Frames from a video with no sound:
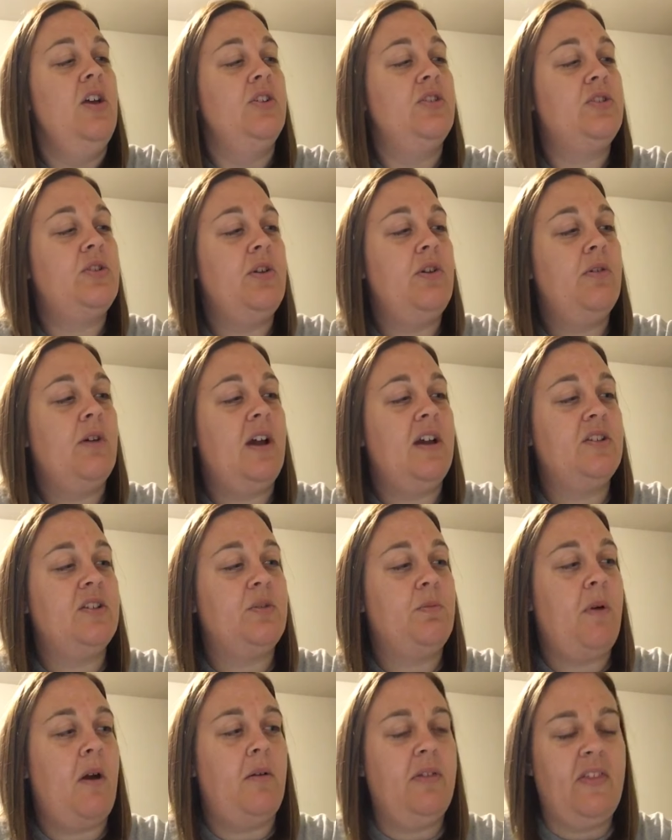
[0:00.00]
So you guys
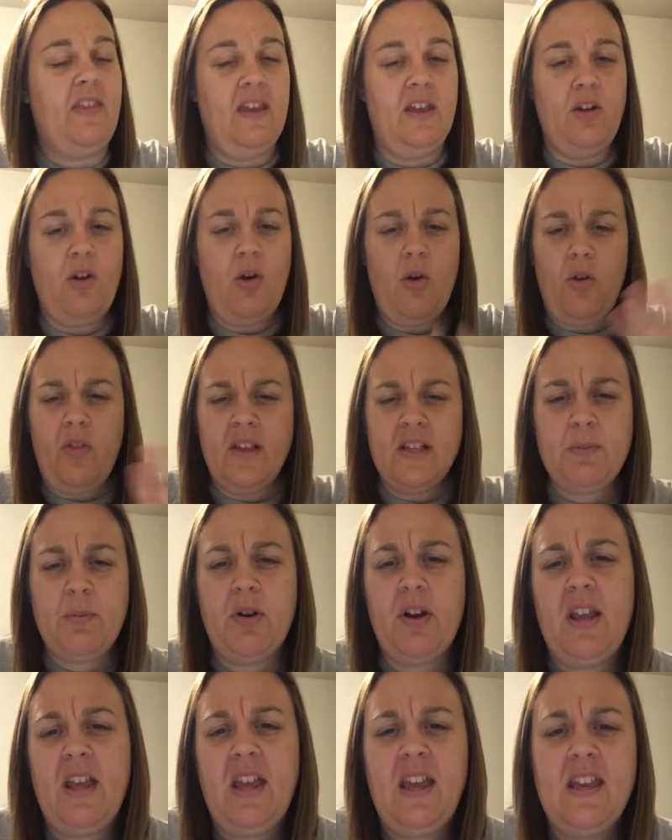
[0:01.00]
are probably thinking, oh, that's
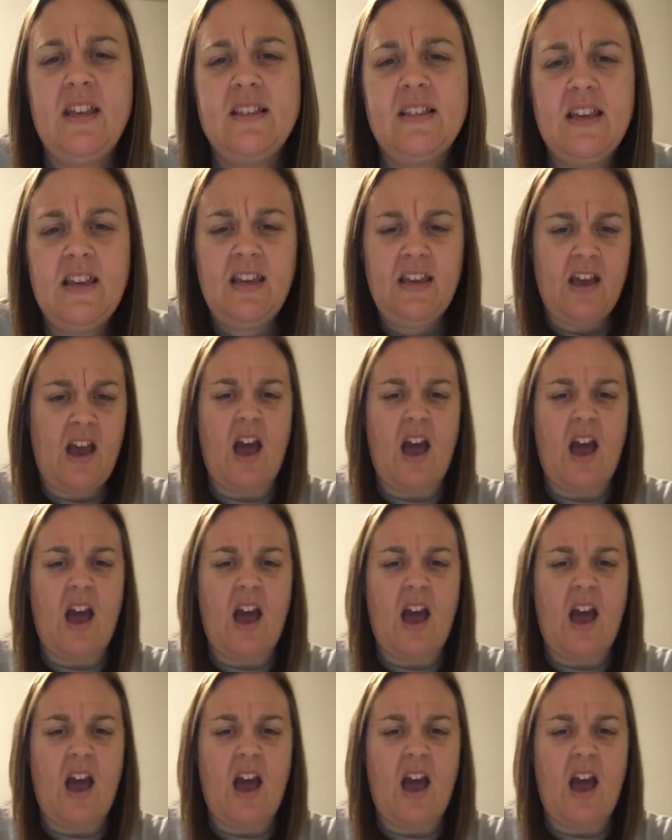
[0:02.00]
pretty easy.